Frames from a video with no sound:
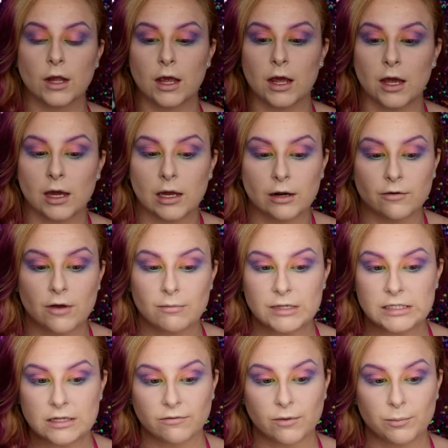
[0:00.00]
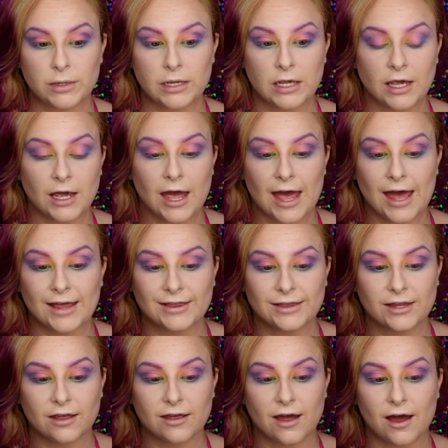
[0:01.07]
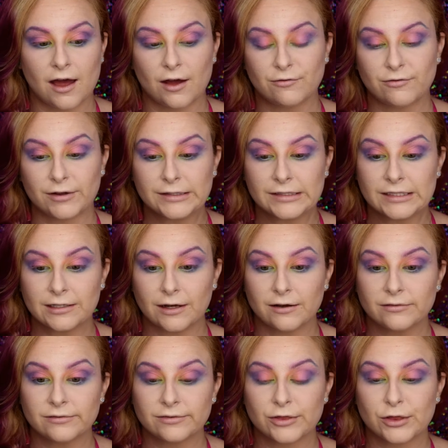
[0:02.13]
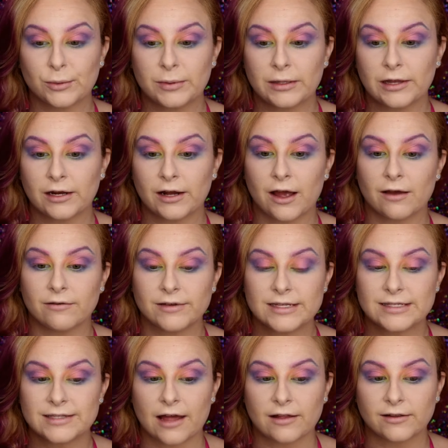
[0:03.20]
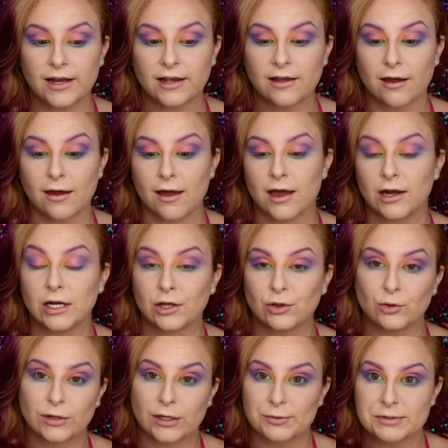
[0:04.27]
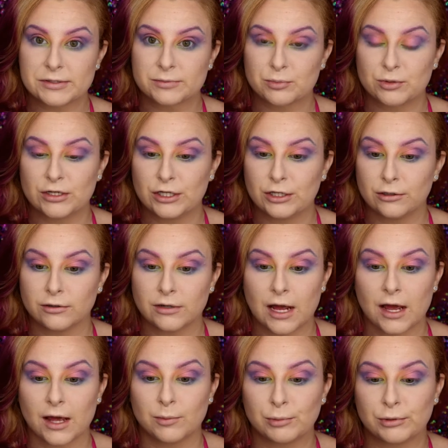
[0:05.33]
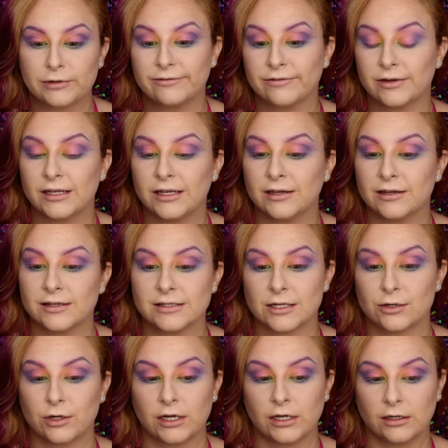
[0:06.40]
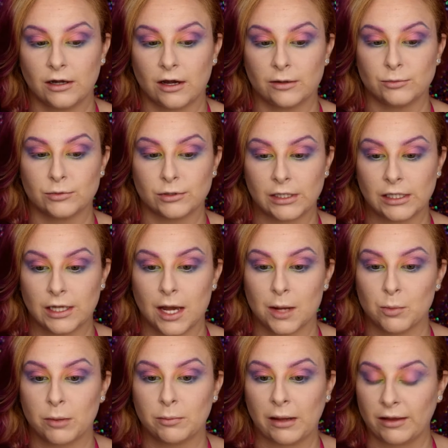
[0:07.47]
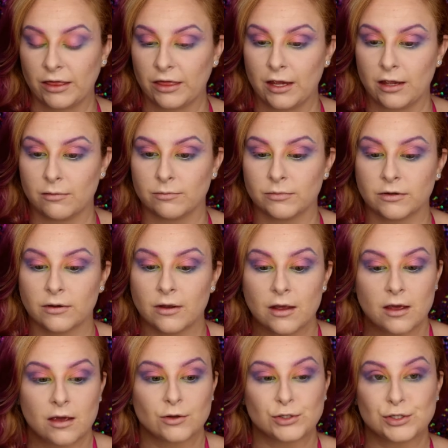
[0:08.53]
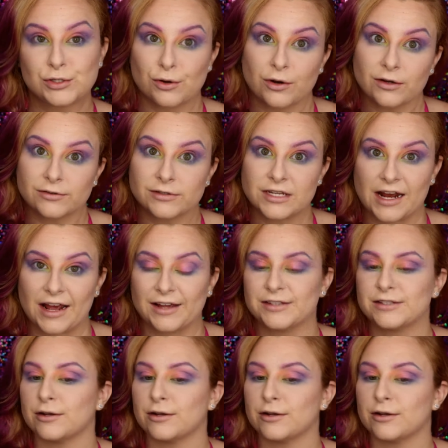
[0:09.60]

And I've got myself a beer, and funnily enough, the beer that I have is Sailor Necker, and I thought that was pretty cute and pretty funny considering I'm doing MMA themed tutorial today.